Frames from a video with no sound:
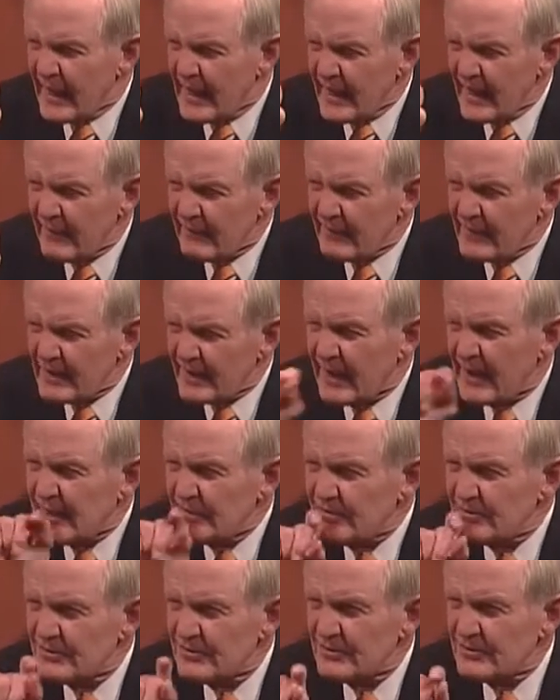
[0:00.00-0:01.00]
Every
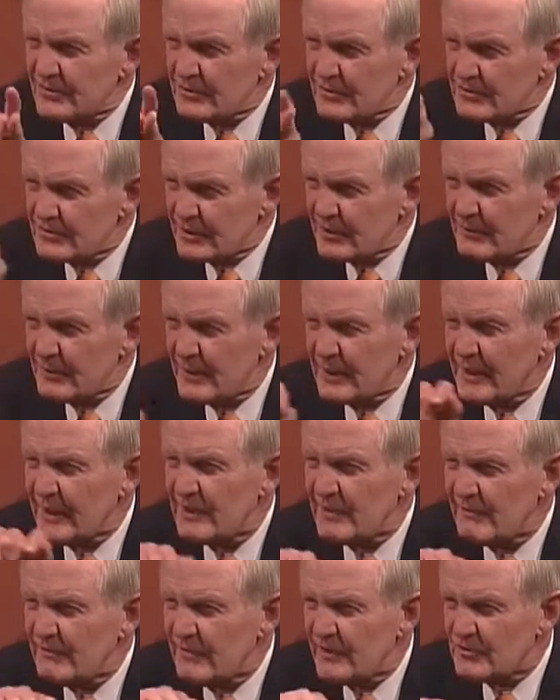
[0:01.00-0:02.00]
case should be an
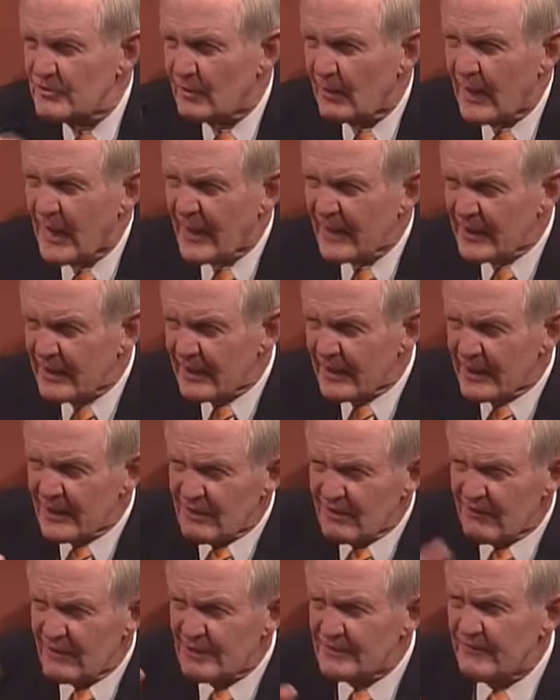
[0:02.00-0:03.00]
individual. How do you
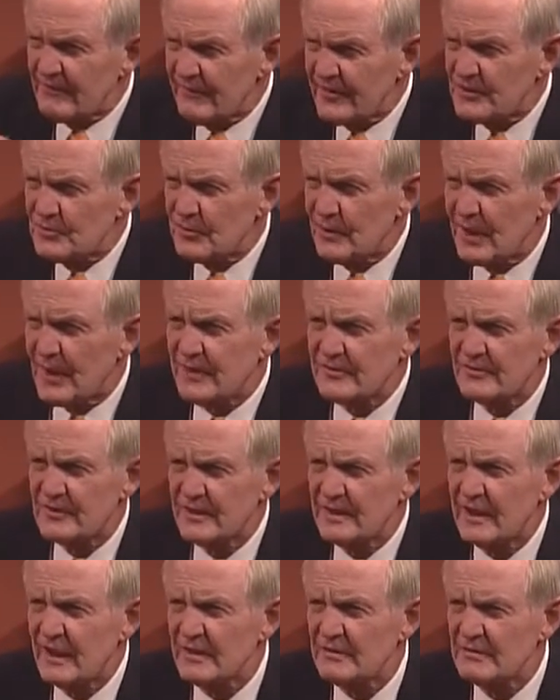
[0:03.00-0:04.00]
individualize the
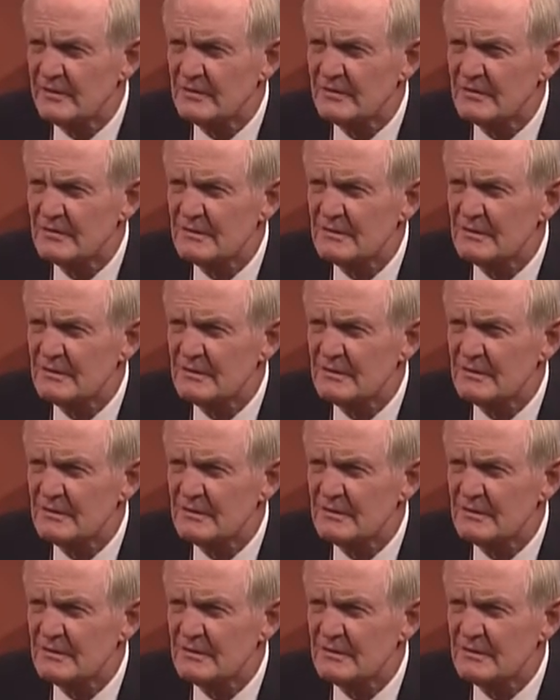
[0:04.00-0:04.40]
cases?